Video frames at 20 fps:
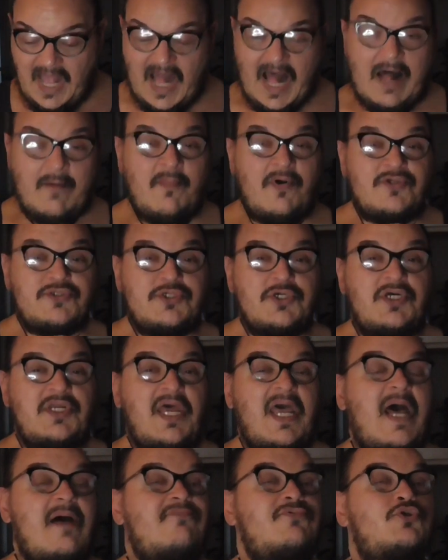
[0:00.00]
I'm also going
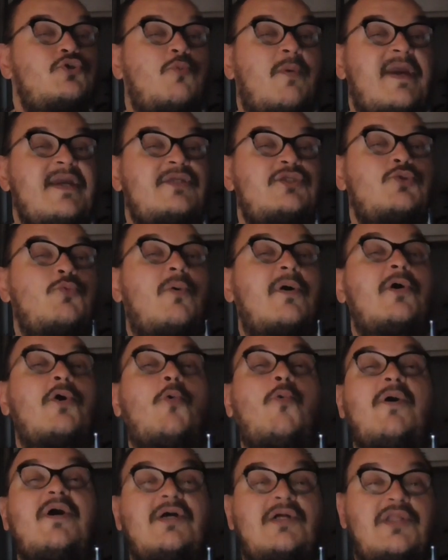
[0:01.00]
to have Drake do a
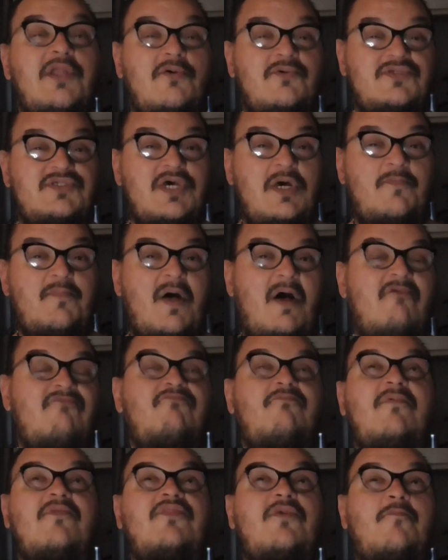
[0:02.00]
quick close-up of
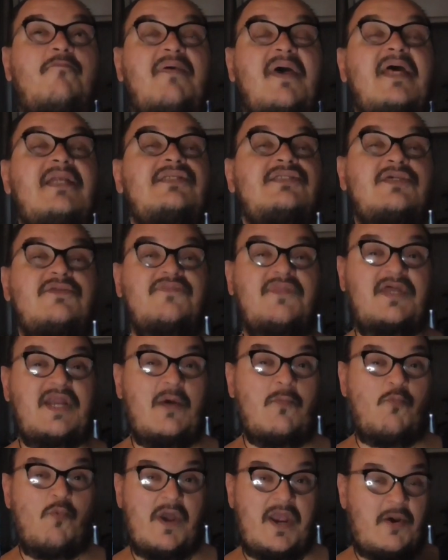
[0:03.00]
the pendant that
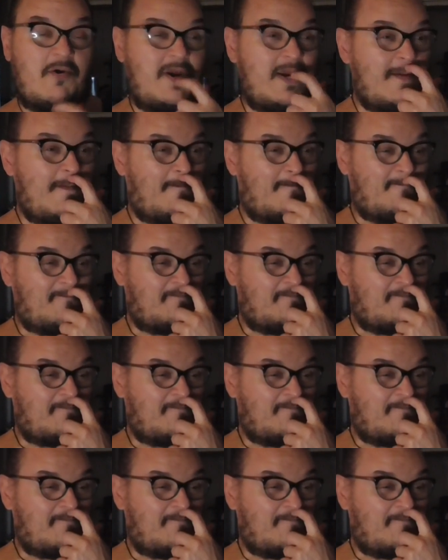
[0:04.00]
I'm wearing.